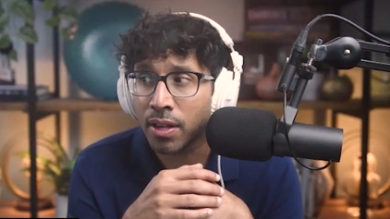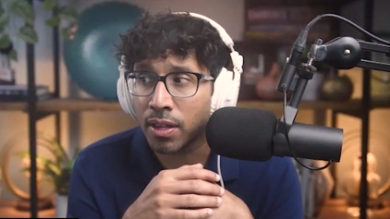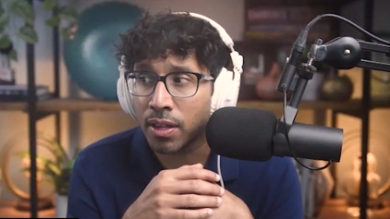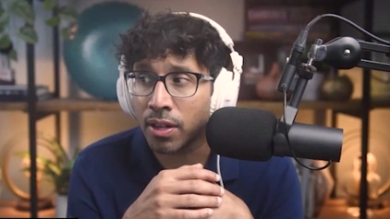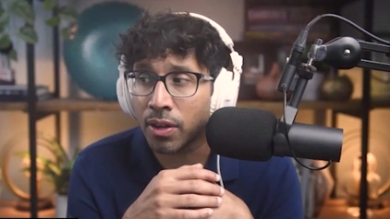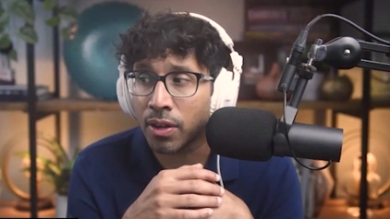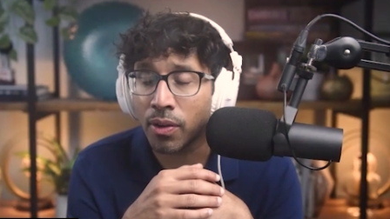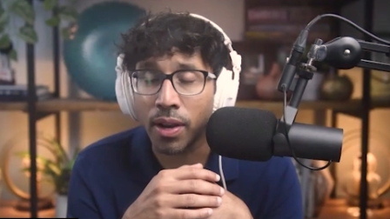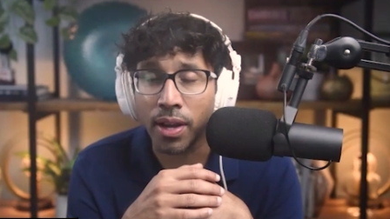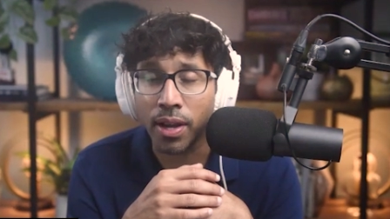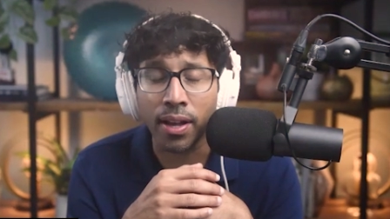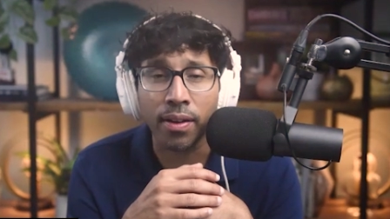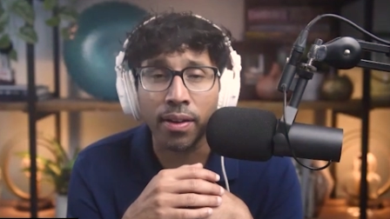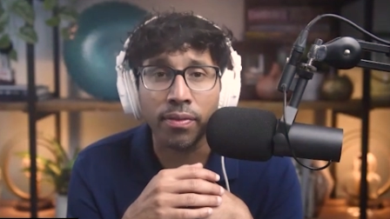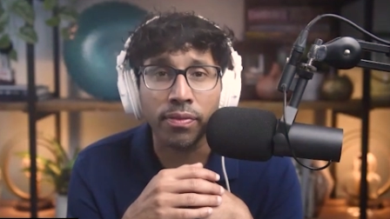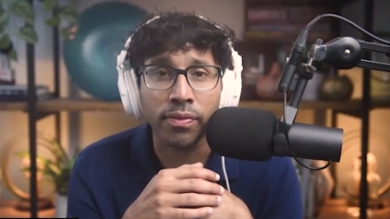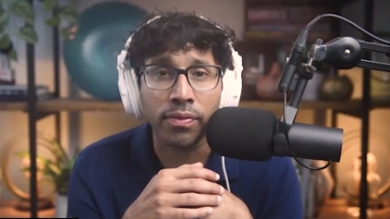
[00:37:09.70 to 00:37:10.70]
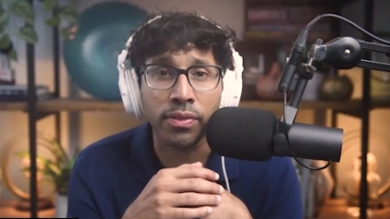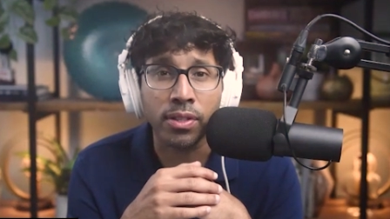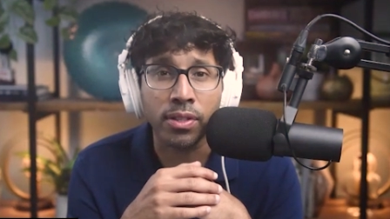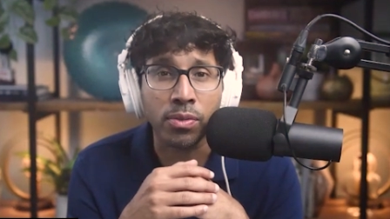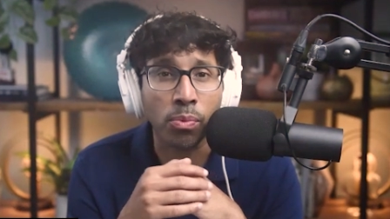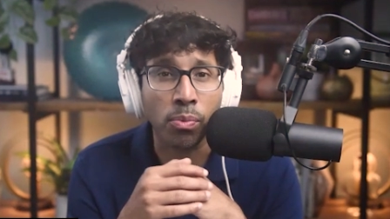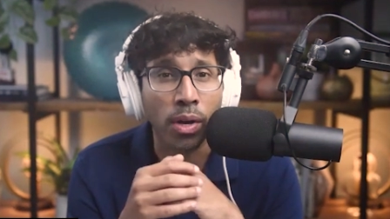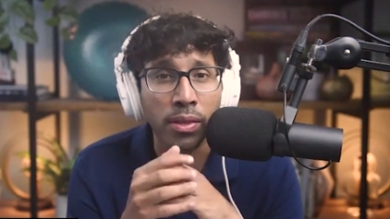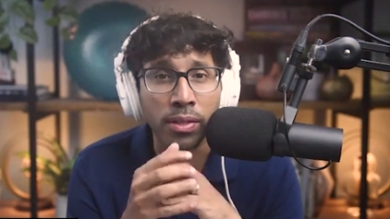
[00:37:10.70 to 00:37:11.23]
I have this
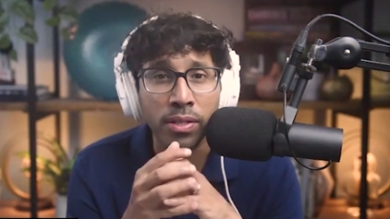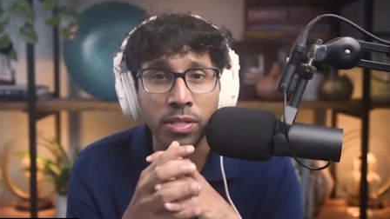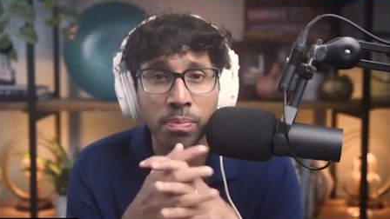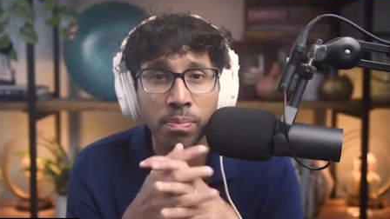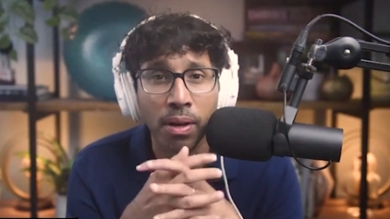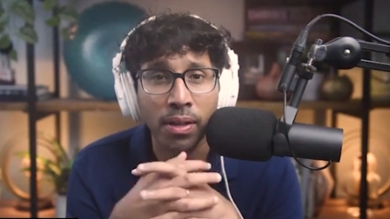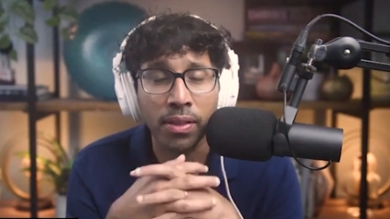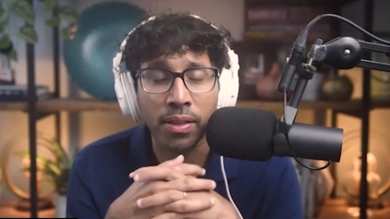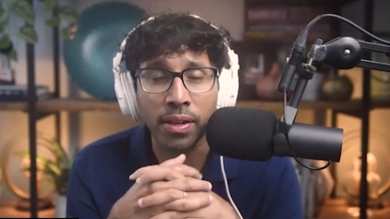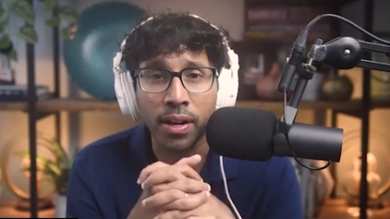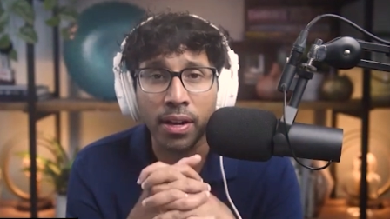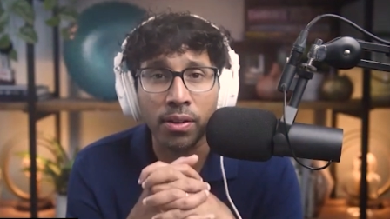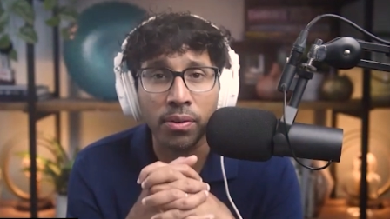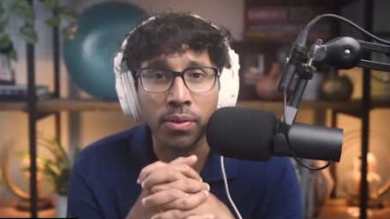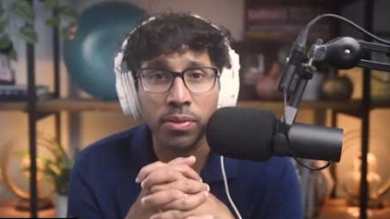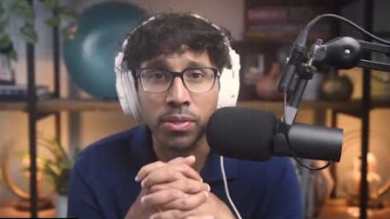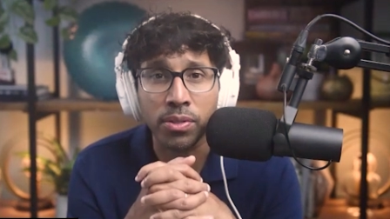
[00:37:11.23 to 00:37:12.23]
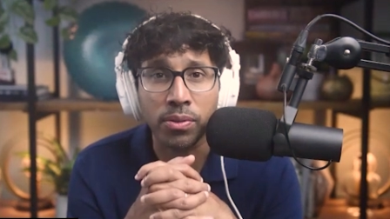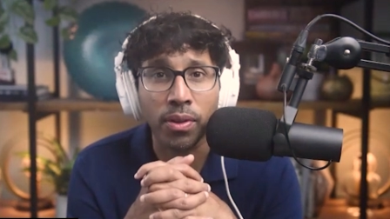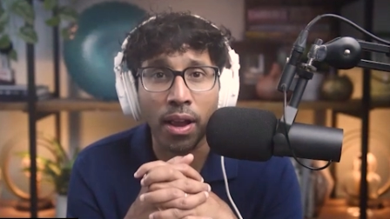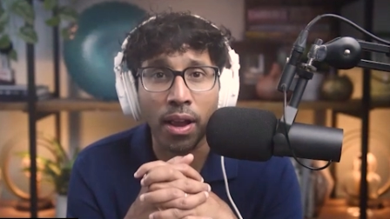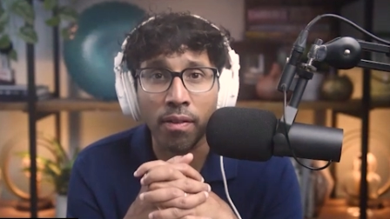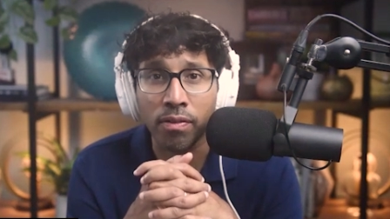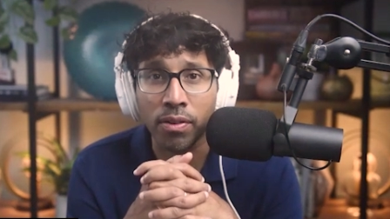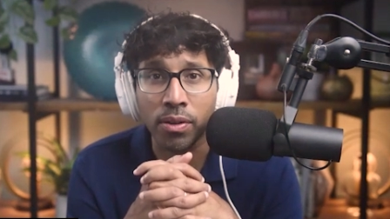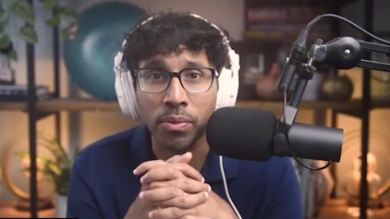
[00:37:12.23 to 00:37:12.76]
wellness spa that I go to
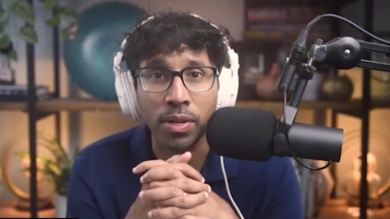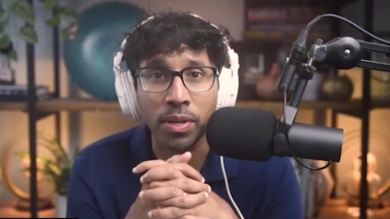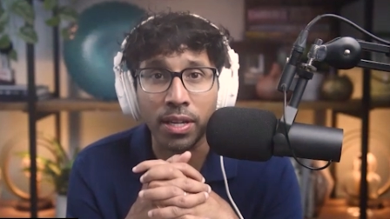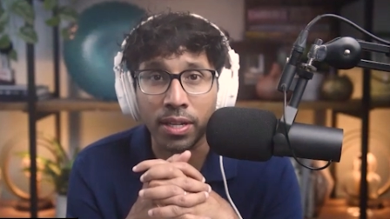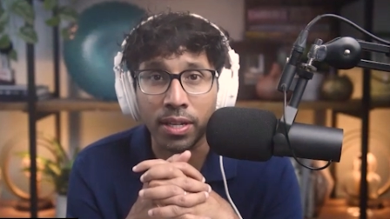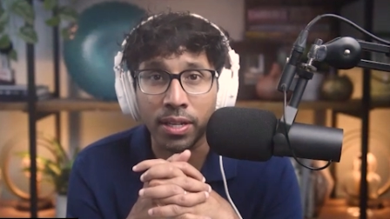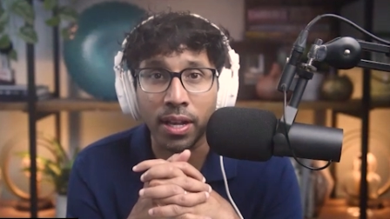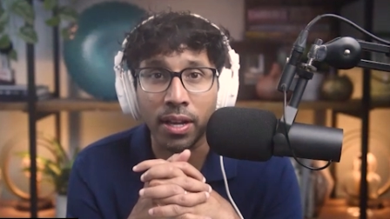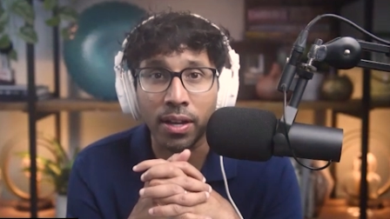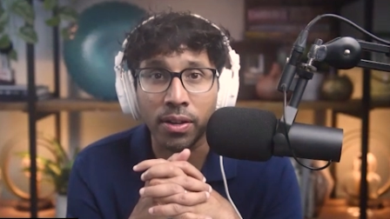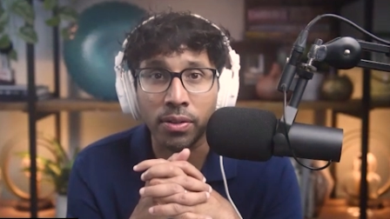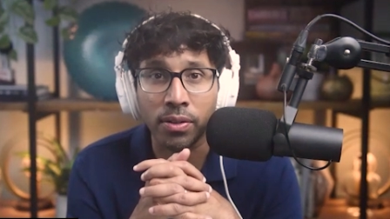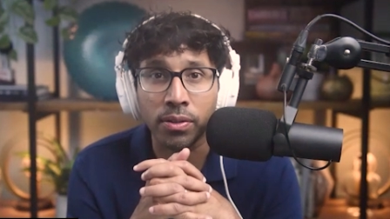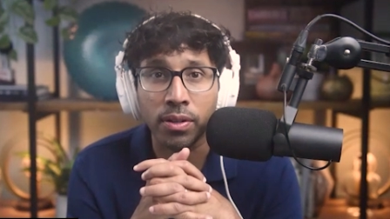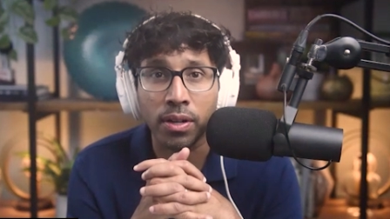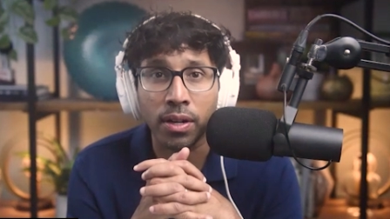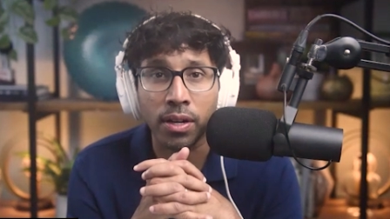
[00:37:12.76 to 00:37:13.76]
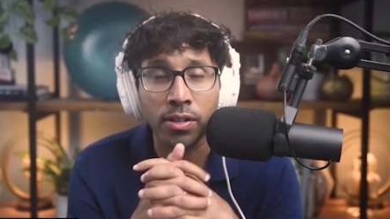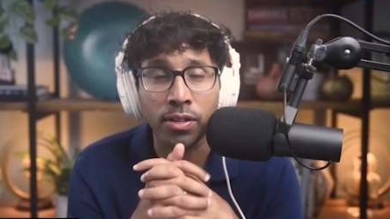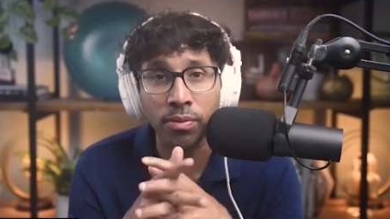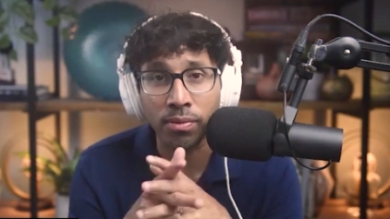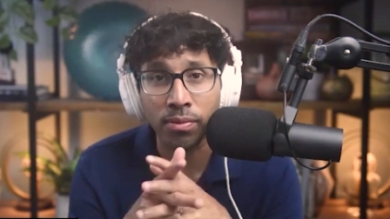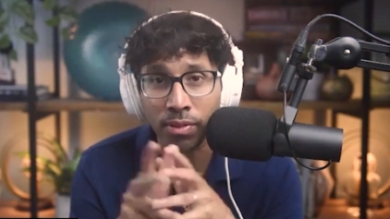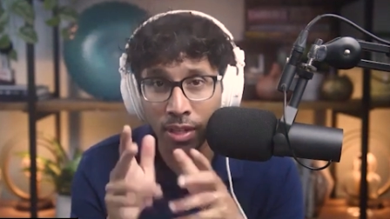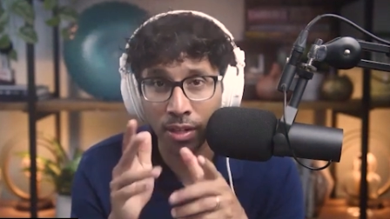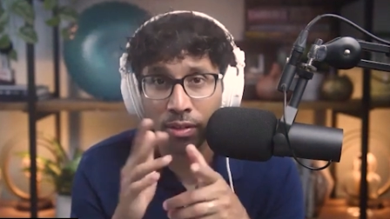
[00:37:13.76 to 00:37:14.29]
every week now. I do,
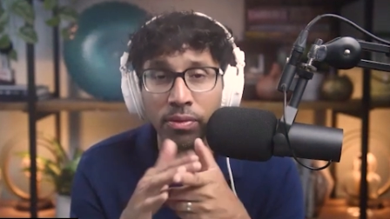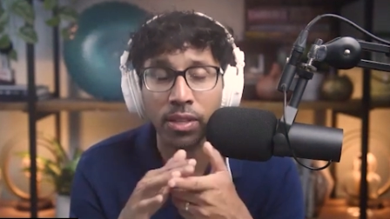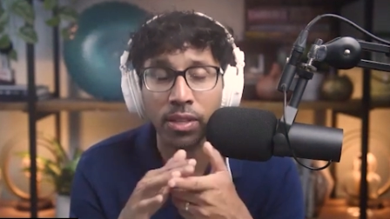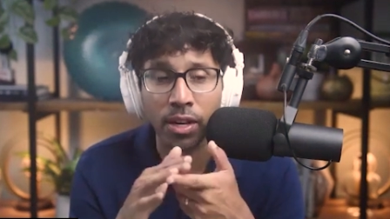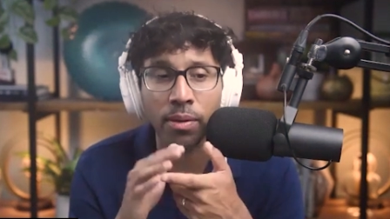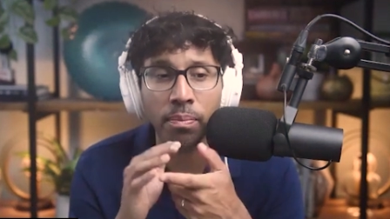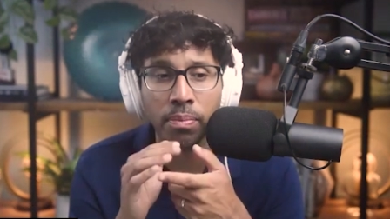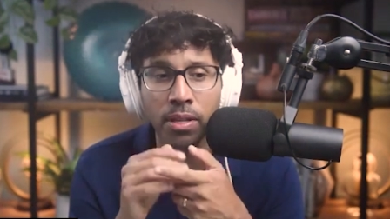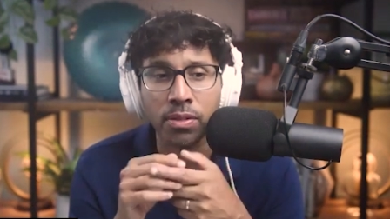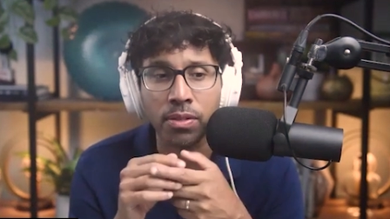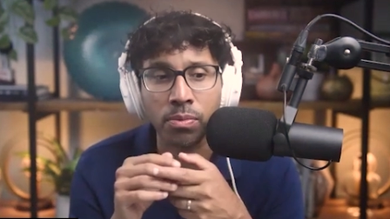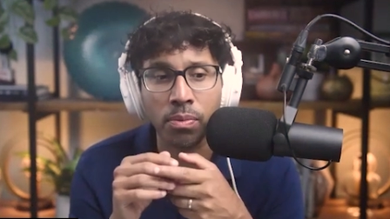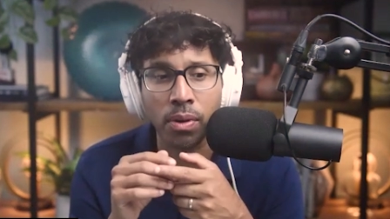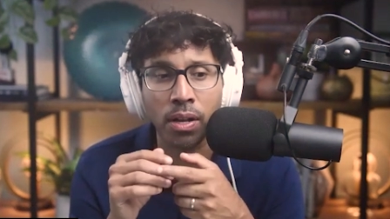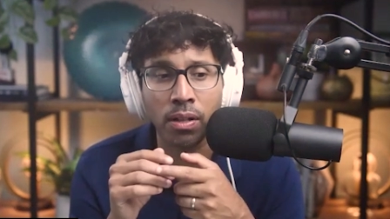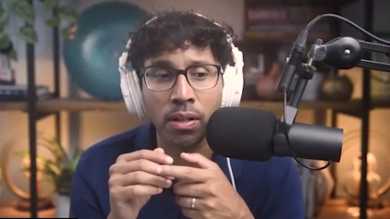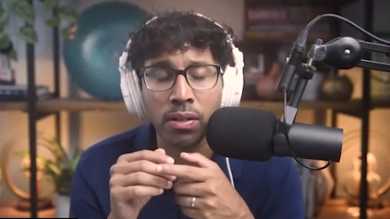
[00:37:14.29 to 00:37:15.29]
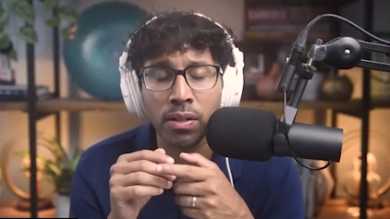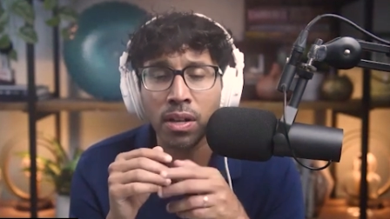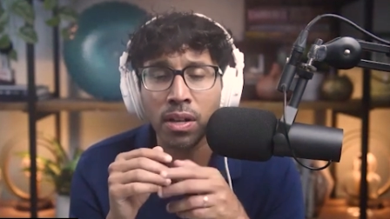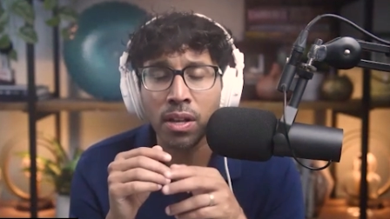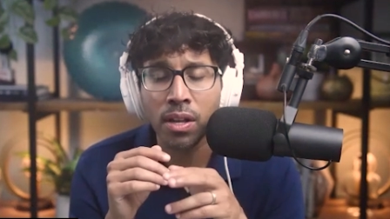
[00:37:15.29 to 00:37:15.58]
therapy as well.